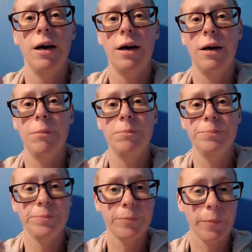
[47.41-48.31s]

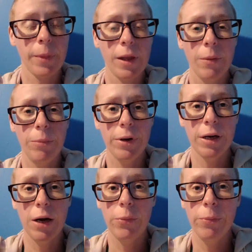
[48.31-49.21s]

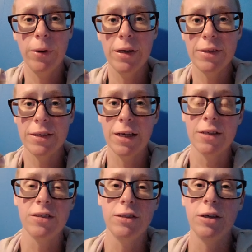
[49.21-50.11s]
But I wanted to
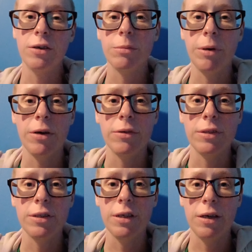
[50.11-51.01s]
actually talk about
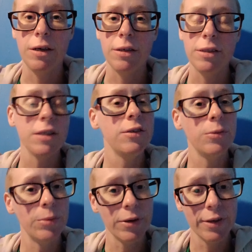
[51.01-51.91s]

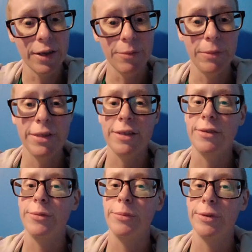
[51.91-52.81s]
dental work and my
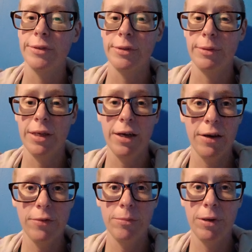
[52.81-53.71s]
dental work. So I
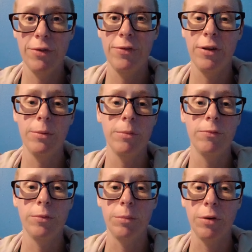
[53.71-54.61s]
have my follow-up
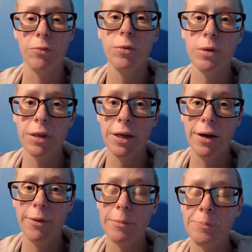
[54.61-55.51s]
for my root
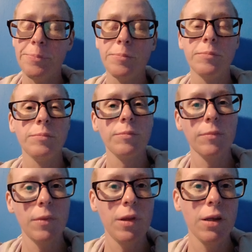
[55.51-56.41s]
canal
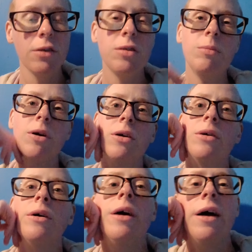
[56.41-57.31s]

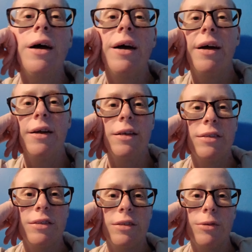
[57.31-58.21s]
tomorrow, and I
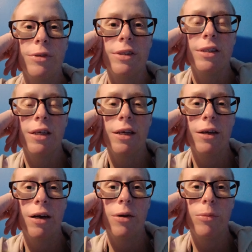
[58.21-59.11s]
just noticed tonight
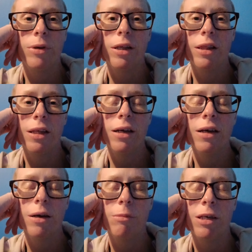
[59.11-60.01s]
what I think,
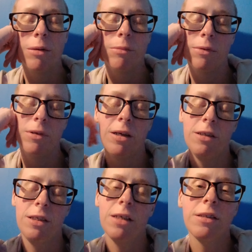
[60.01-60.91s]
I mean, I'm not a
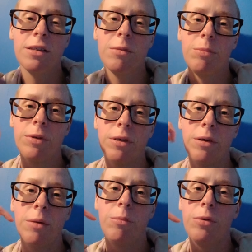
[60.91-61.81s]
dentist, but
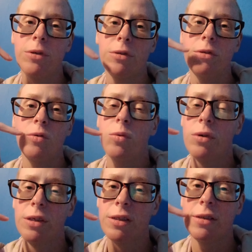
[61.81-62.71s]
I'm pretty sure
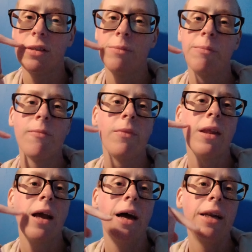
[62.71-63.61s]
it is
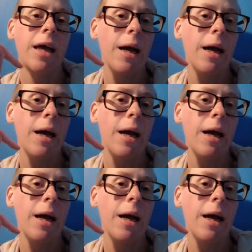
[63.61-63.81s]
an